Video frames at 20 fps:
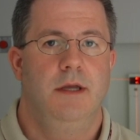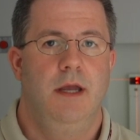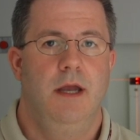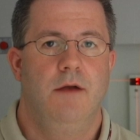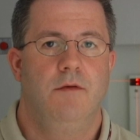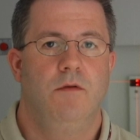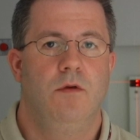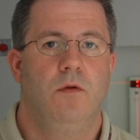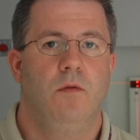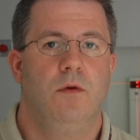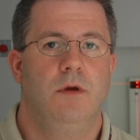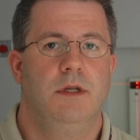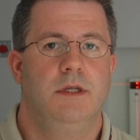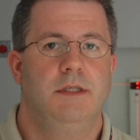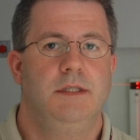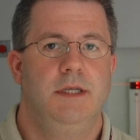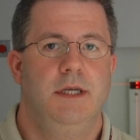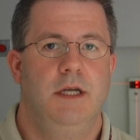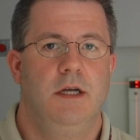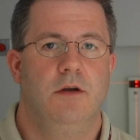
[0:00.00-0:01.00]
Everyone
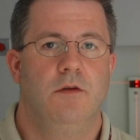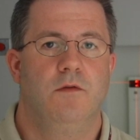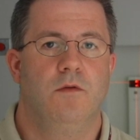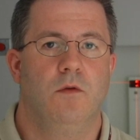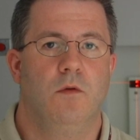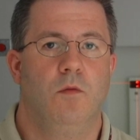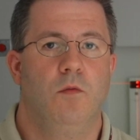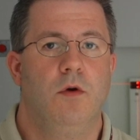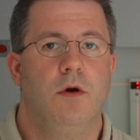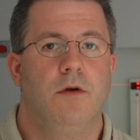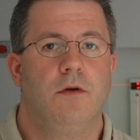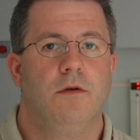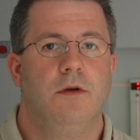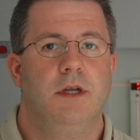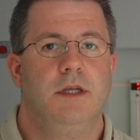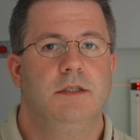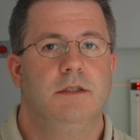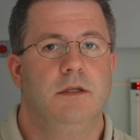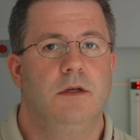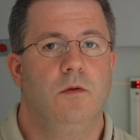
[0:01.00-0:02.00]
is here for one
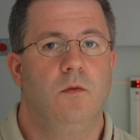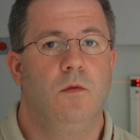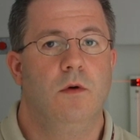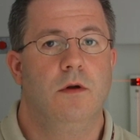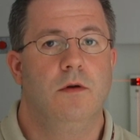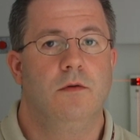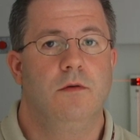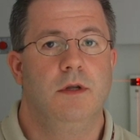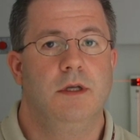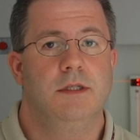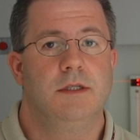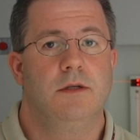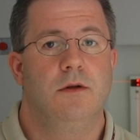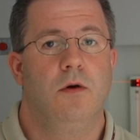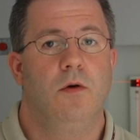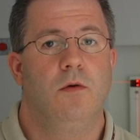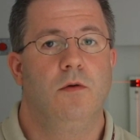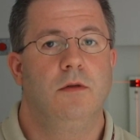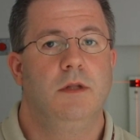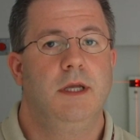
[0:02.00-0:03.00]
reason and one reason
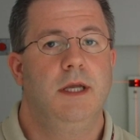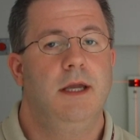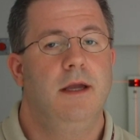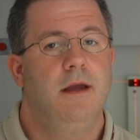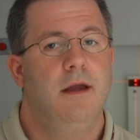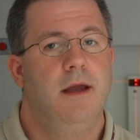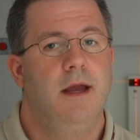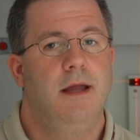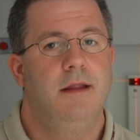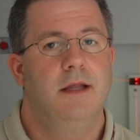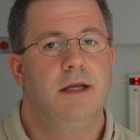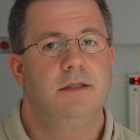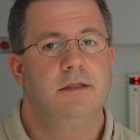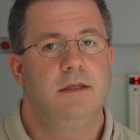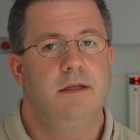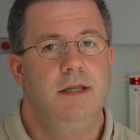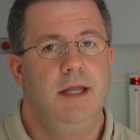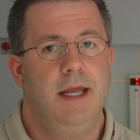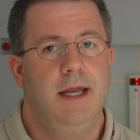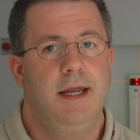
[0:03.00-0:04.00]
only, and that's
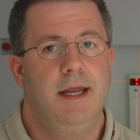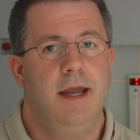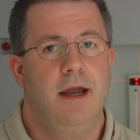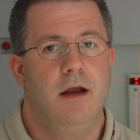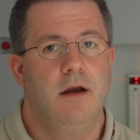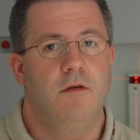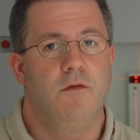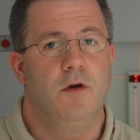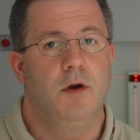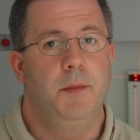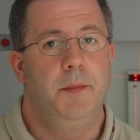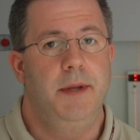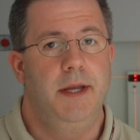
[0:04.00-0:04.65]
to take care of our